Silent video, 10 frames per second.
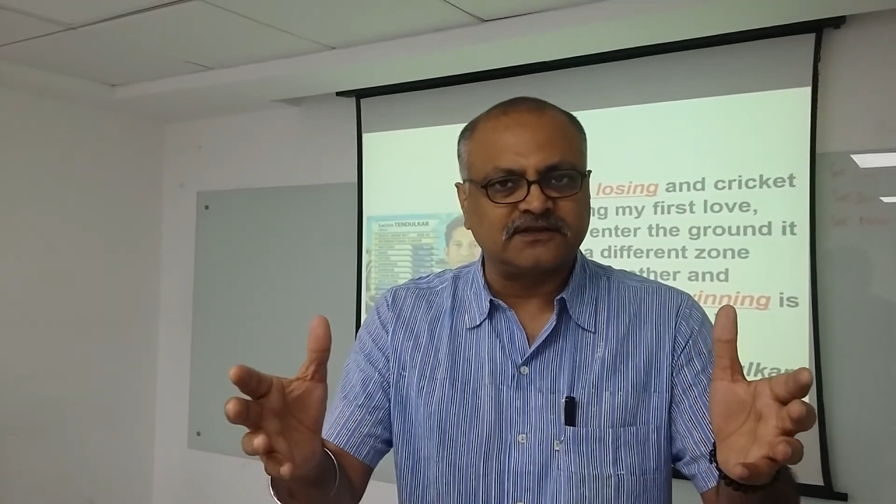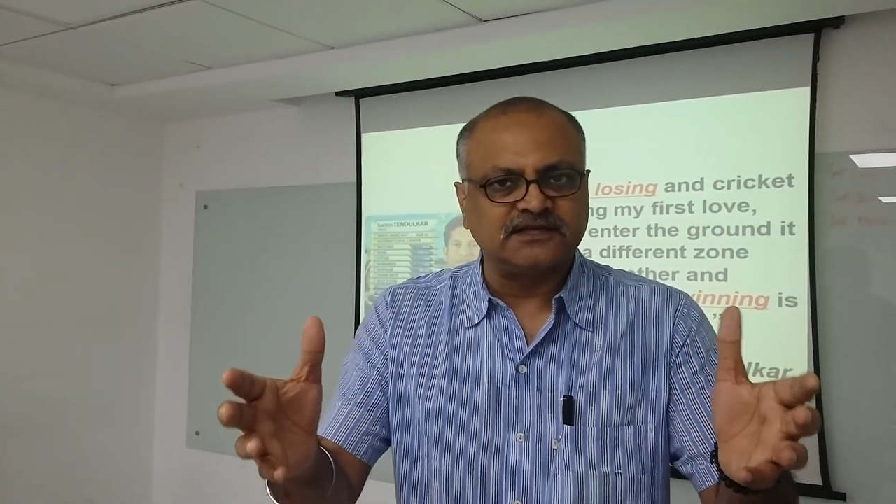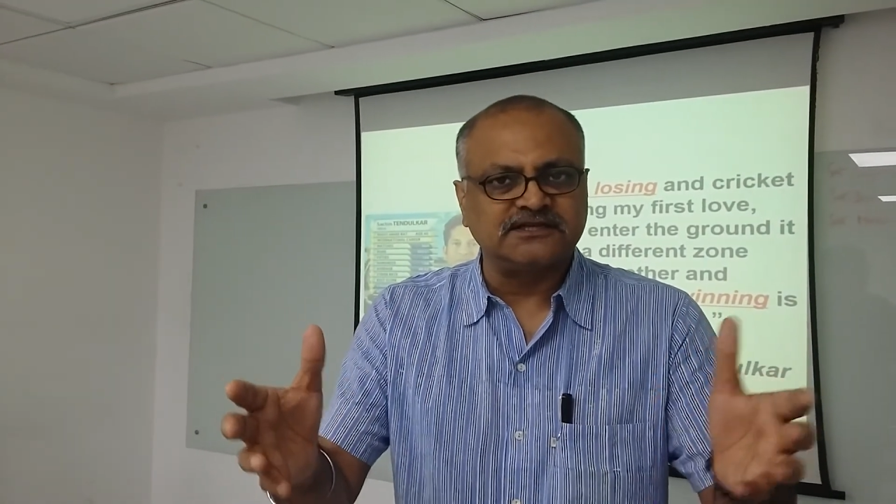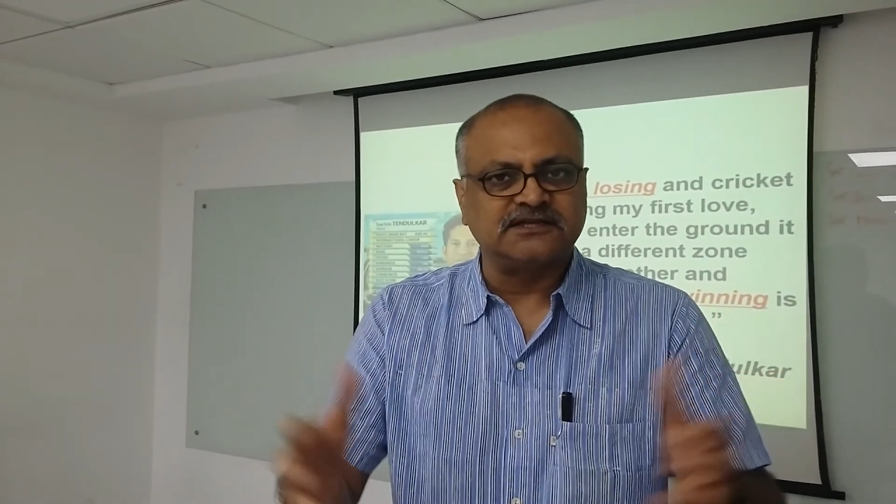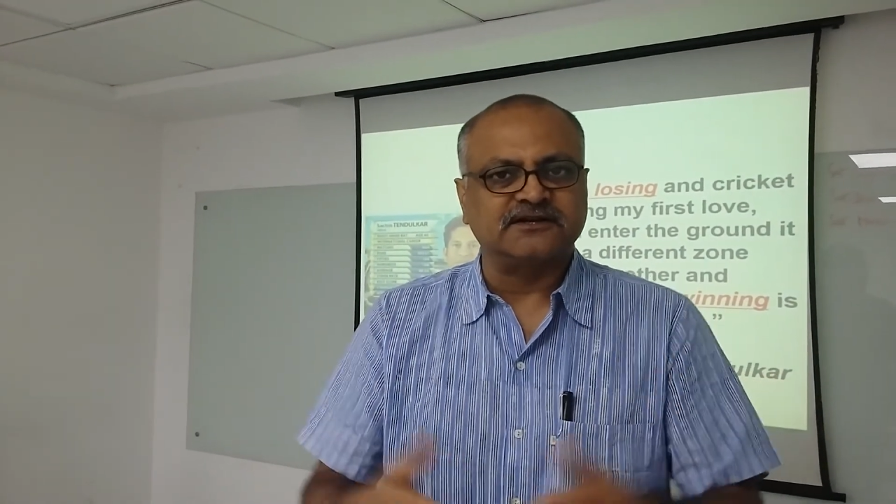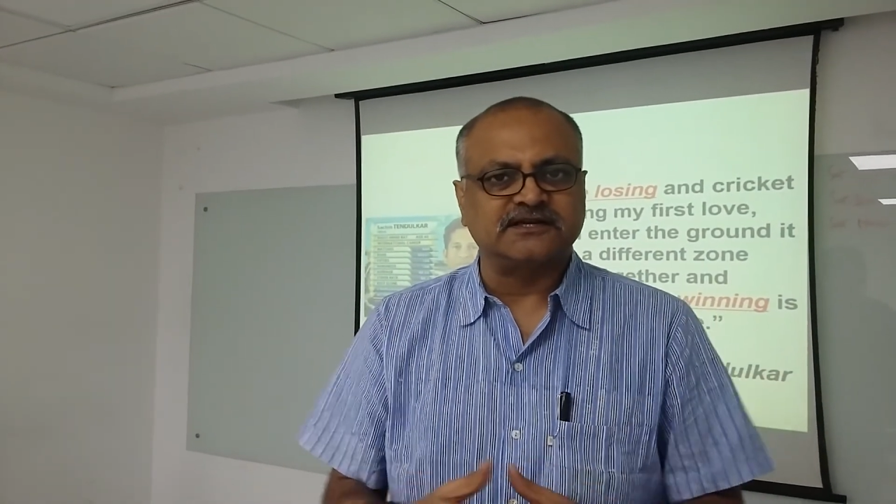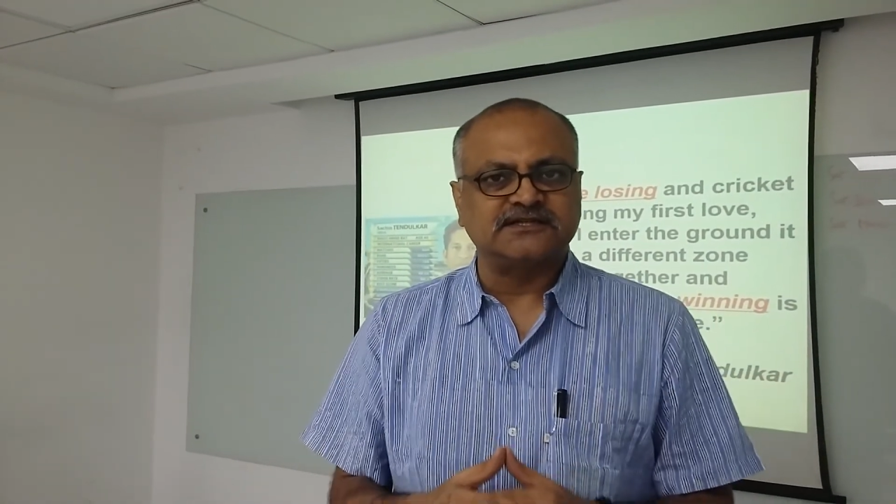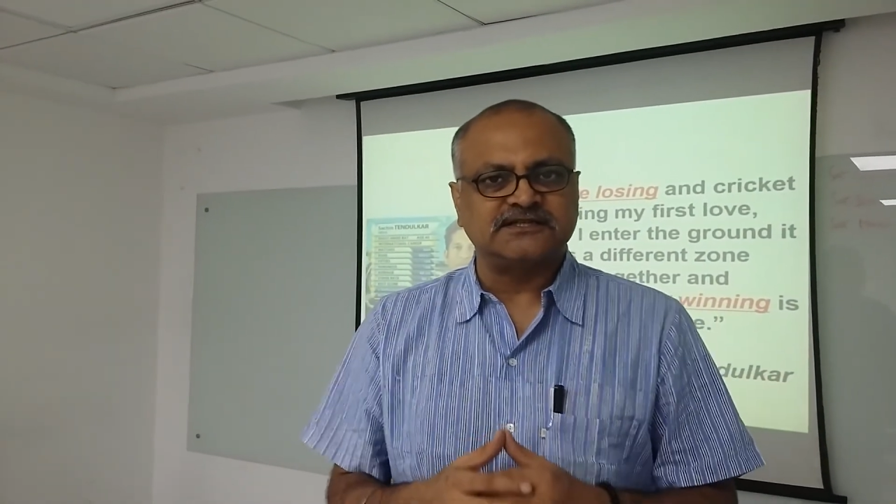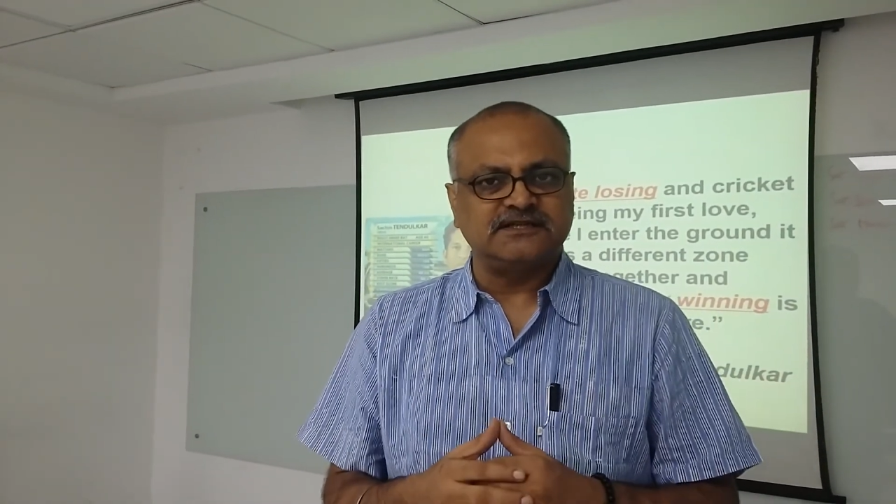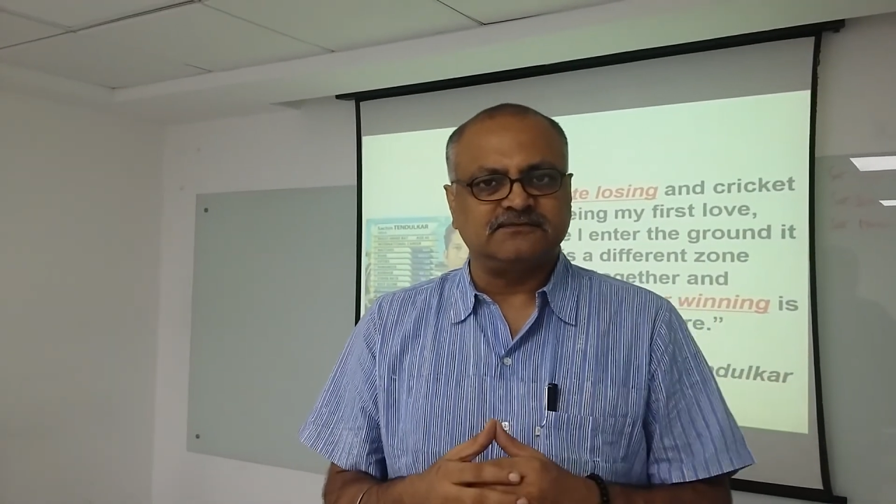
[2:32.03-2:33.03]
the Indian
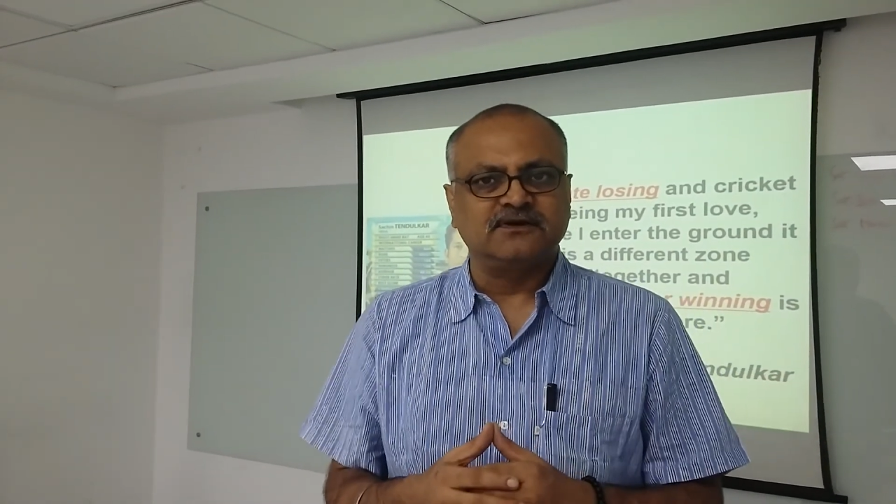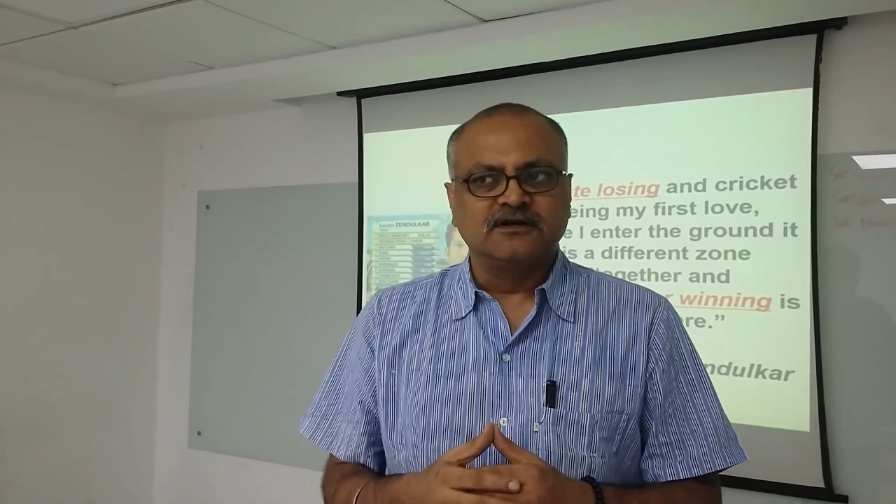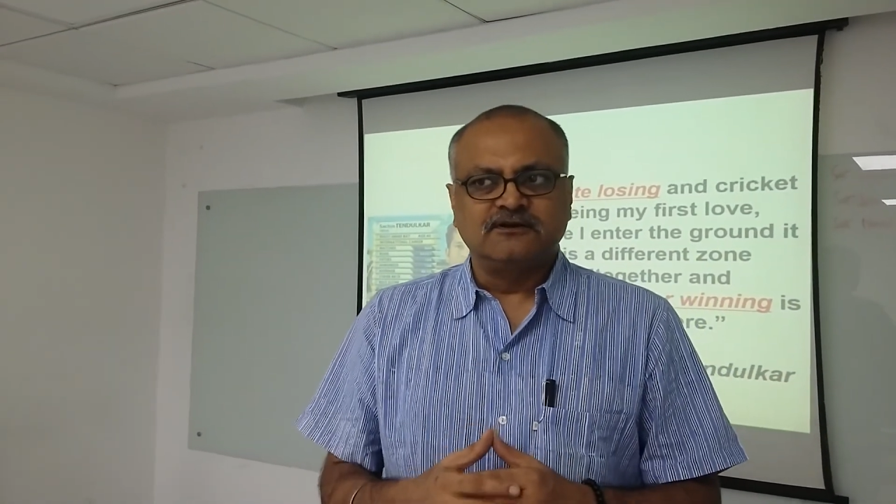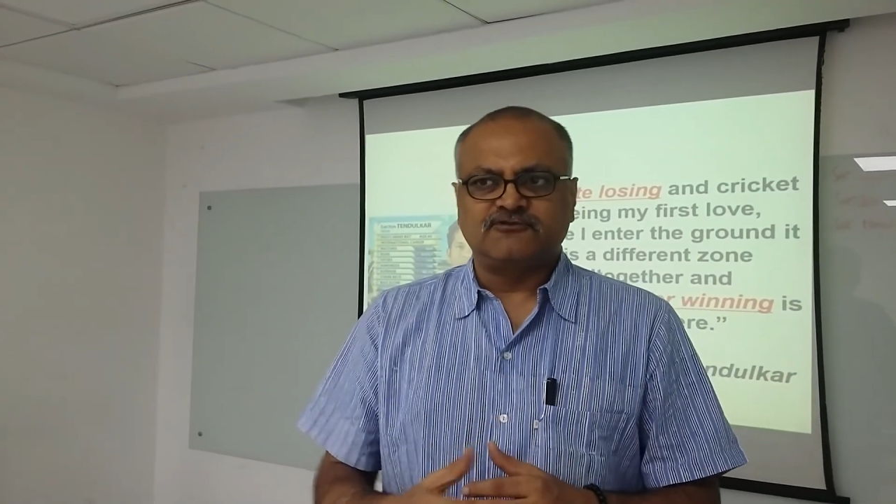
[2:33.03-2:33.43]
cricket team.